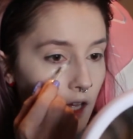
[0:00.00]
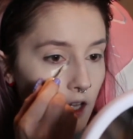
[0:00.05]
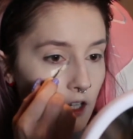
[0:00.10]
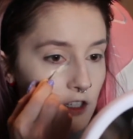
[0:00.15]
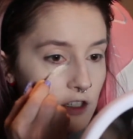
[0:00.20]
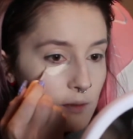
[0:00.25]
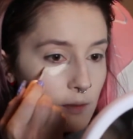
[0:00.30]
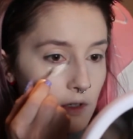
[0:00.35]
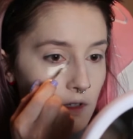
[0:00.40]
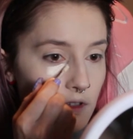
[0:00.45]

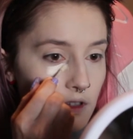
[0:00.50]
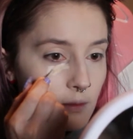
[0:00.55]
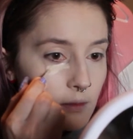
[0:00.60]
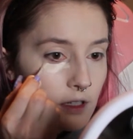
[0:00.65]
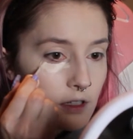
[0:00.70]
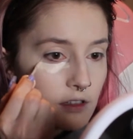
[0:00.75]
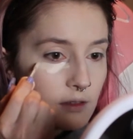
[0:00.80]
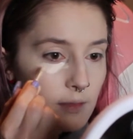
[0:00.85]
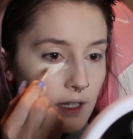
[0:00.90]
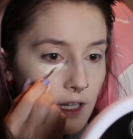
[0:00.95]
Just put some
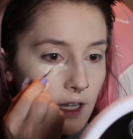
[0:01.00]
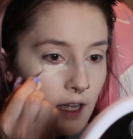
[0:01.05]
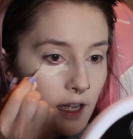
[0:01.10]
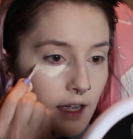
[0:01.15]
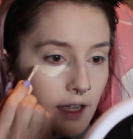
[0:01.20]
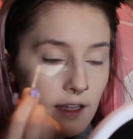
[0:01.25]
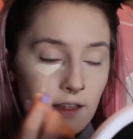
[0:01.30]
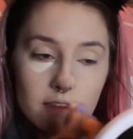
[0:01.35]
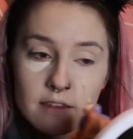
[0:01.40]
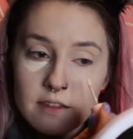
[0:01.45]
under my
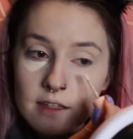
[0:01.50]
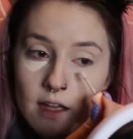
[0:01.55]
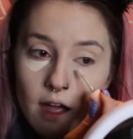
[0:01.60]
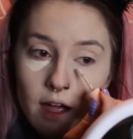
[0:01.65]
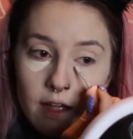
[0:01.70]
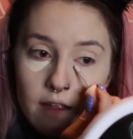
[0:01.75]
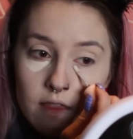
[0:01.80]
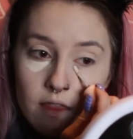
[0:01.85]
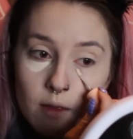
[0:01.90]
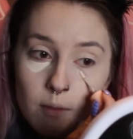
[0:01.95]
eyes to
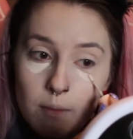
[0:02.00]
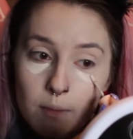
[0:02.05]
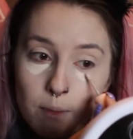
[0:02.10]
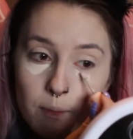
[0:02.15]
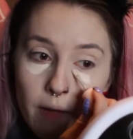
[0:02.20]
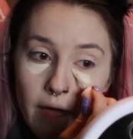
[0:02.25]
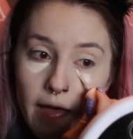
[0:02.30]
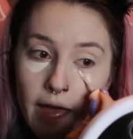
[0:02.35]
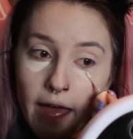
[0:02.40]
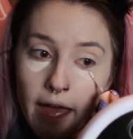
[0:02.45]
hide the
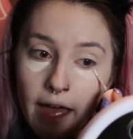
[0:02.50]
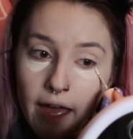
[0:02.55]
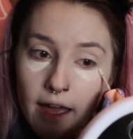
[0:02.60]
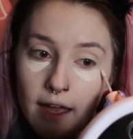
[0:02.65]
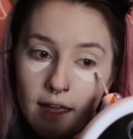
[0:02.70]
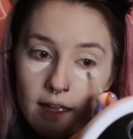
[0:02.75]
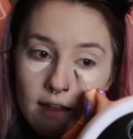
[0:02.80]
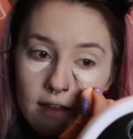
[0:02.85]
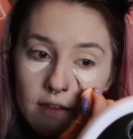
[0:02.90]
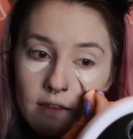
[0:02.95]

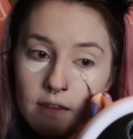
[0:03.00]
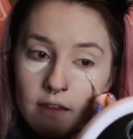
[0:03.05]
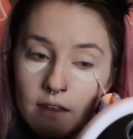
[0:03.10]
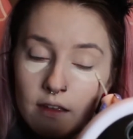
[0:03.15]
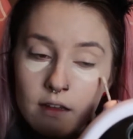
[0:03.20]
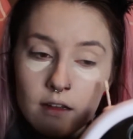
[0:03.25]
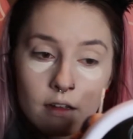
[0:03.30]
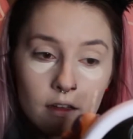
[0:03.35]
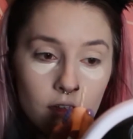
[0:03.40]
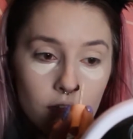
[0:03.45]
bags.
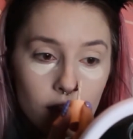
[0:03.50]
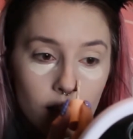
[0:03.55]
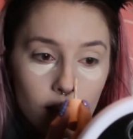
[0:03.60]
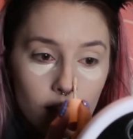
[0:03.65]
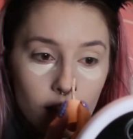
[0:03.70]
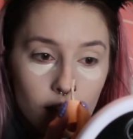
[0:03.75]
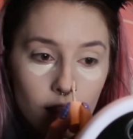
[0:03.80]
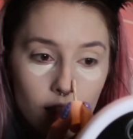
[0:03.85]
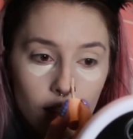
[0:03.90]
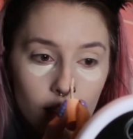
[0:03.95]

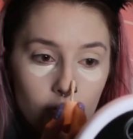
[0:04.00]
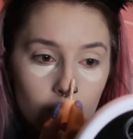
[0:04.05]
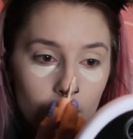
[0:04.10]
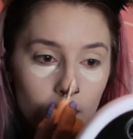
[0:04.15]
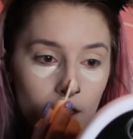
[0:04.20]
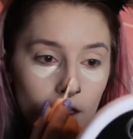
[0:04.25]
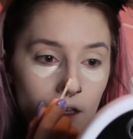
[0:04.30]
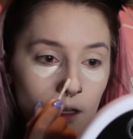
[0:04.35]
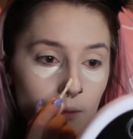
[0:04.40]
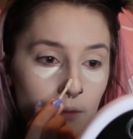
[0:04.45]

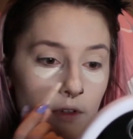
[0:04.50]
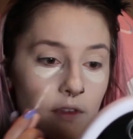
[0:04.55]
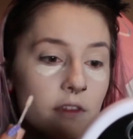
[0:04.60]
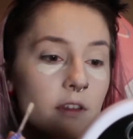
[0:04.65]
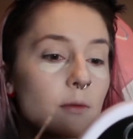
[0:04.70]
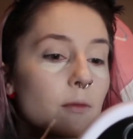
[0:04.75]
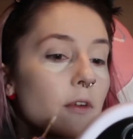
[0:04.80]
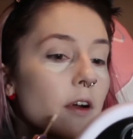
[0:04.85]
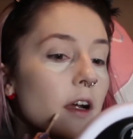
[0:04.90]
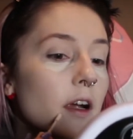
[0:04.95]
Put
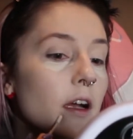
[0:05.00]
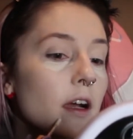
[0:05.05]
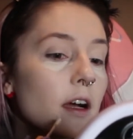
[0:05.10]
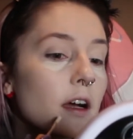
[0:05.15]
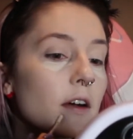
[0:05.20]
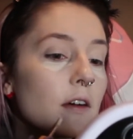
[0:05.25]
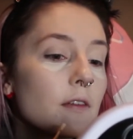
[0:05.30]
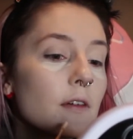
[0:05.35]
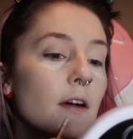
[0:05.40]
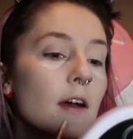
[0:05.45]
some where I
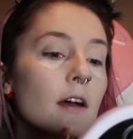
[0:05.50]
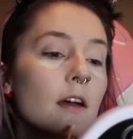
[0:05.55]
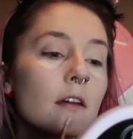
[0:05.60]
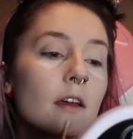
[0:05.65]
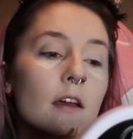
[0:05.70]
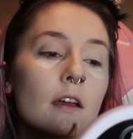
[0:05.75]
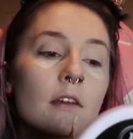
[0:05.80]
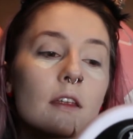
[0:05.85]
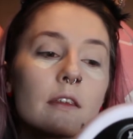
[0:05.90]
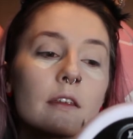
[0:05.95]
have
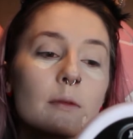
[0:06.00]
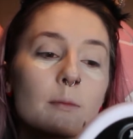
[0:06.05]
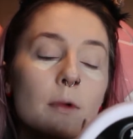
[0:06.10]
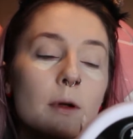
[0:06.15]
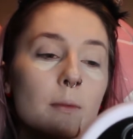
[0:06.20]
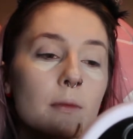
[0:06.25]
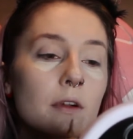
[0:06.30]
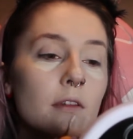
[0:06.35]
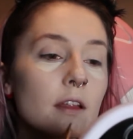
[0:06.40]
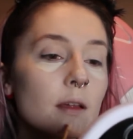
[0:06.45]
some
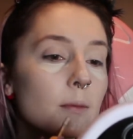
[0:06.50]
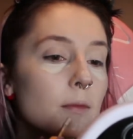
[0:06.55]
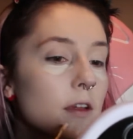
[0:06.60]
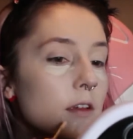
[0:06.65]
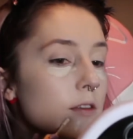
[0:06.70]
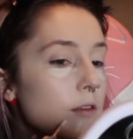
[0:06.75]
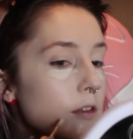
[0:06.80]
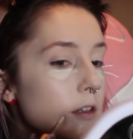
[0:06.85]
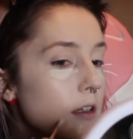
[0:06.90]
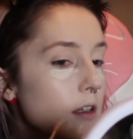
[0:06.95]

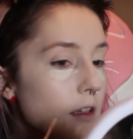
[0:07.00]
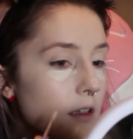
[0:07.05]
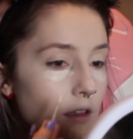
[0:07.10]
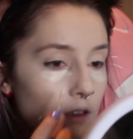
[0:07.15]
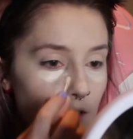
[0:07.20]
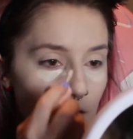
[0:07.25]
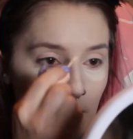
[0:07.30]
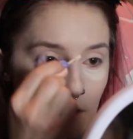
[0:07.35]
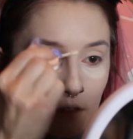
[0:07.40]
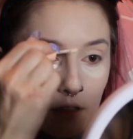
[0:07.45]

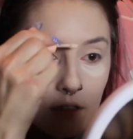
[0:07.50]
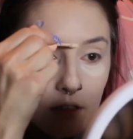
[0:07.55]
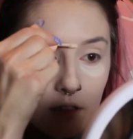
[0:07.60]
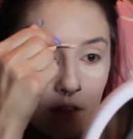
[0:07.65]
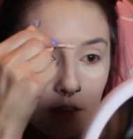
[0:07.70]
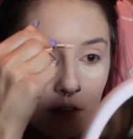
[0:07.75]
blemishes.